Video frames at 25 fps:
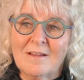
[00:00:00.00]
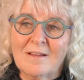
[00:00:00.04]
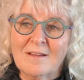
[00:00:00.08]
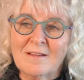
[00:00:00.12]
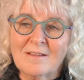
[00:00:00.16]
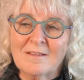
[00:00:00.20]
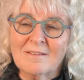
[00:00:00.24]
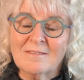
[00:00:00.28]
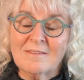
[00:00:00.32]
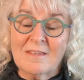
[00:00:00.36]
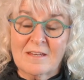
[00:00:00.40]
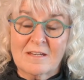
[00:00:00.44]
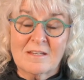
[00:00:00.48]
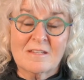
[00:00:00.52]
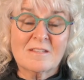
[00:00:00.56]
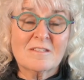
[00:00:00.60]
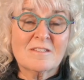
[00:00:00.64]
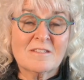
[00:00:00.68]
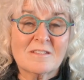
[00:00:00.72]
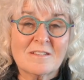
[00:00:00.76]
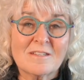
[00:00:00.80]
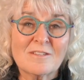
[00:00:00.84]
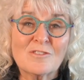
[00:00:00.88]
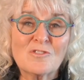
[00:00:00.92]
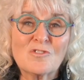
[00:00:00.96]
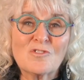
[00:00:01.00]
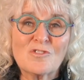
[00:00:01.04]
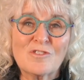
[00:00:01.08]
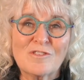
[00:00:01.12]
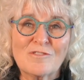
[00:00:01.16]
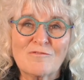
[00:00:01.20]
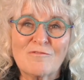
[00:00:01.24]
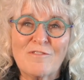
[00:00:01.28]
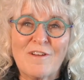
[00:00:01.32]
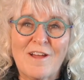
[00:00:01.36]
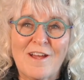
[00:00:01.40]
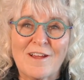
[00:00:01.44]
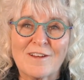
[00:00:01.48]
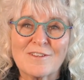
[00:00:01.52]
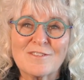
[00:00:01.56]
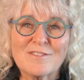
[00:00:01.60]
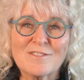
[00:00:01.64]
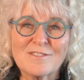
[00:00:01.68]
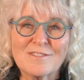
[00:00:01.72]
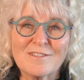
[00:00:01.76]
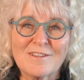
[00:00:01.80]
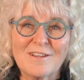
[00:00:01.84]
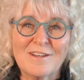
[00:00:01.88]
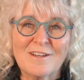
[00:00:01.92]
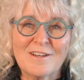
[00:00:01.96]
That is, in
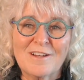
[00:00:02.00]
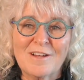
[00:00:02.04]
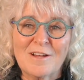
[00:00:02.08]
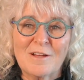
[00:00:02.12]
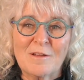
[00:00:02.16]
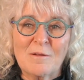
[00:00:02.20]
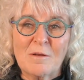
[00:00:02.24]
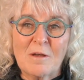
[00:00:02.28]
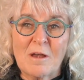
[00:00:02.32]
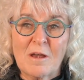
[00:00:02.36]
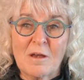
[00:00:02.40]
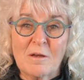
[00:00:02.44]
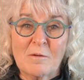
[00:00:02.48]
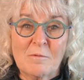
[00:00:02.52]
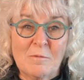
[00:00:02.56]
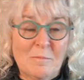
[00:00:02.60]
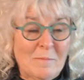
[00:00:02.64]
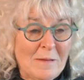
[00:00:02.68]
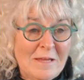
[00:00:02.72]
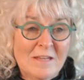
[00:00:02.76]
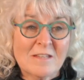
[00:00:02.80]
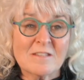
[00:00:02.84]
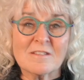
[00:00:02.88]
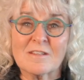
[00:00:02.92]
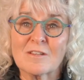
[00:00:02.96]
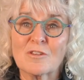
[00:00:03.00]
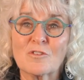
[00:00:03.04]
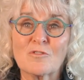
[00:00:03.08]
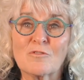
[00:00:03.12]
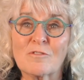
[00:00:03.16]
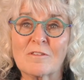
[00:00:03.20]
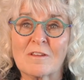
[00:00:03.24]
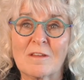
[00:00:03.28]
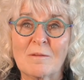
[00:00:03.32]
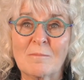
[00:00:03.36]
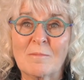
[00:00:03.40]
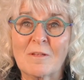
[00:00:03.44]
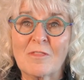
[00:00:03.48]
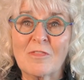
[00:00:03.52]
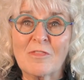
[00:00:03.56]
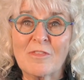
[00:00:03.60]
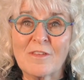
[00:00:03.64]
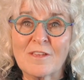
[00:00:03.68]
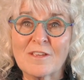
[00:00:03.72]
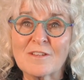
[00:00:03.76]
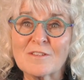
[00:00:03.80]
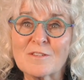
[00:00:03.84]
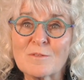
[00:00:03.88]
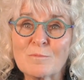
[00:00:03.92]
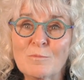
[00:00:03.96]
fact, an amazing dream, and
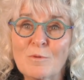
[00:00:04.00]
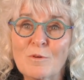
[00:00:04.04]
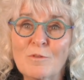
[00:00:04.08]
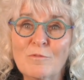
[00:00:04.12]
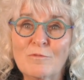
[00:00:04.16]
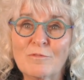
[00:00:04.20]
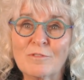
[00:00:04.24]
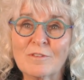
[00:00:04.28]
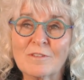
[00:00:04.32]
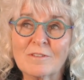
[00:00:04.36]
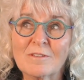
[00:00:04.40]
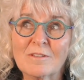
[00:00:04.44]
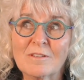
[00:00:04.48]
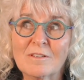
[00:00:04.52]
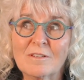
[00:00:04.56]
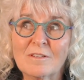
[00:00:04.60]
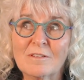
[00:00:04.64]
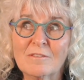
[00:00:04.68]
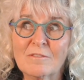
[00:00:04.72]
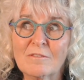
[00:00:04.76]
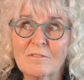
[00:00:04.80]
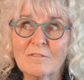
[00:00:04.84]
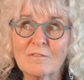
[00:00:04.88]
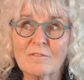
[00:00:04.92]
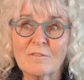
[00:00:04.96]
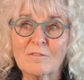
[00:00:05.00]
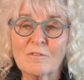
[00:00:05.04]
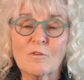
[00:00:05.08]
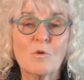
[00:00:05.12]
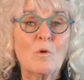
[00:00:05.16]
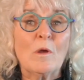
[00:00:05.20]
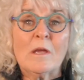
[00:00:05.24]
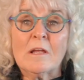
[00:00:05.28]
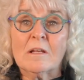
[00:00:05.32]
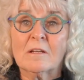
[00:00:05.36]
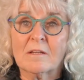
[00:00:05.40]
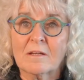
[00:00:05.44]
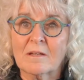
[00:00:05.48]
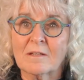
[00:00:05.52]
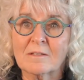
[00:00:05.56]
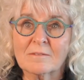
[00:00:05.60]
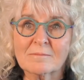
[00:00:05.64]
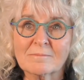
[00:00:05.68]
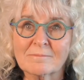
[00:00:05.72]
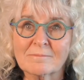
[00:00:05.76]
things move quickly.